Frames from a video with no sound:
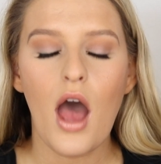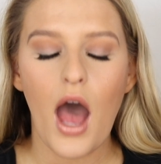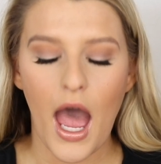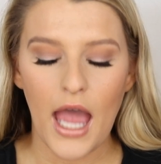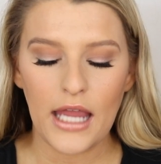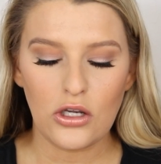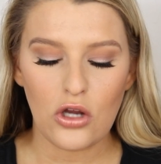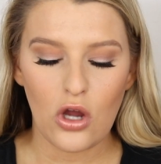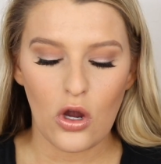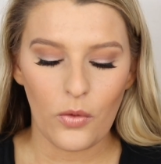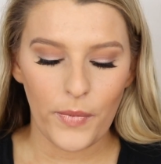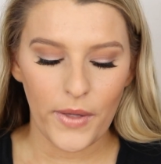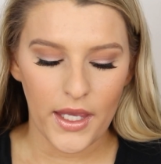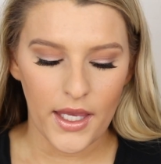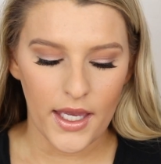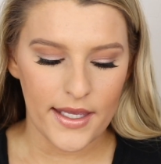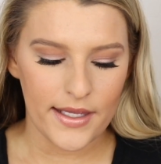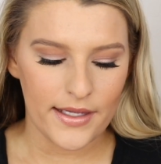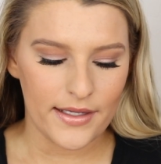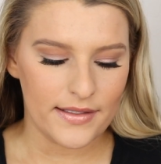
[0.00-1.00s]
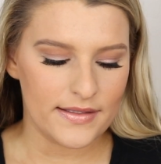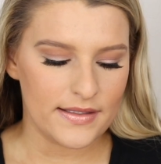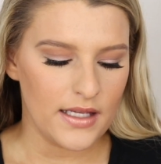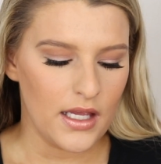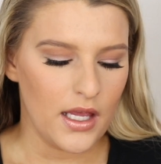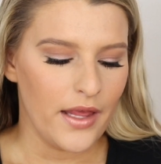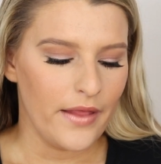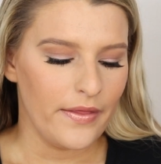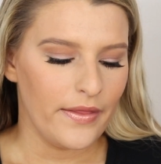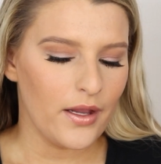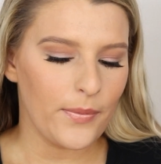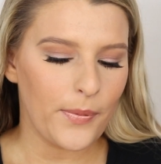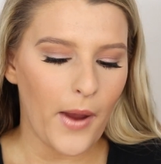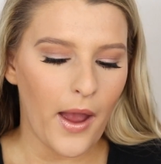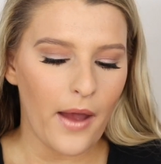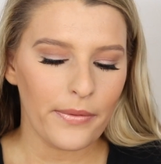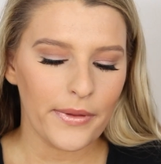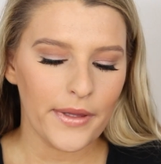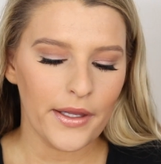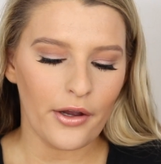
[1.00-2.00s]
I know because there
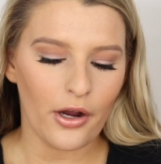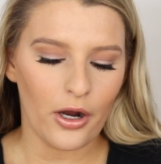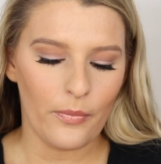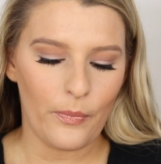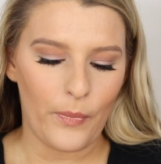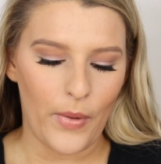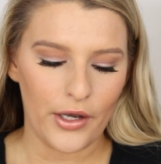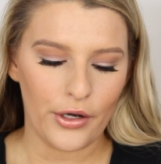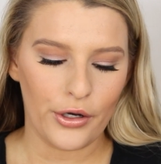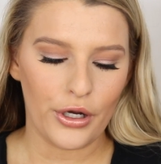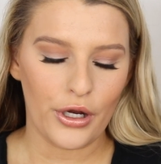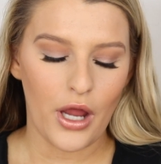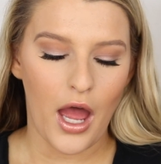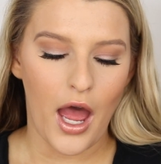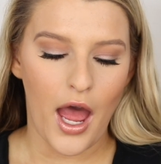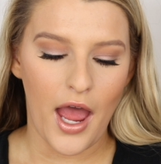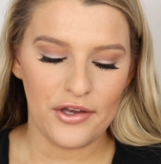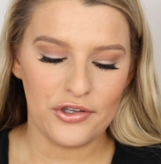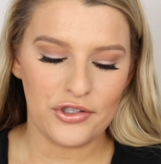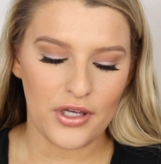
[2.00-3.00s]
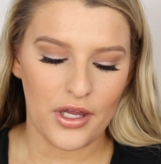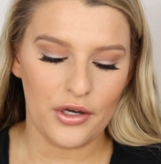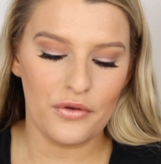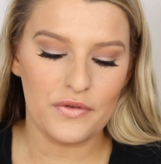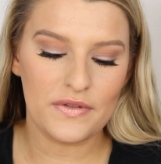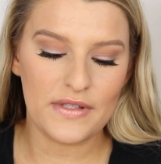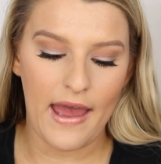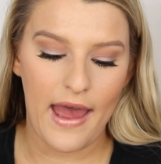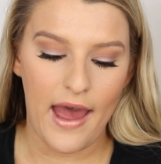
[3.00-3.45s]
probably are better eyeshadows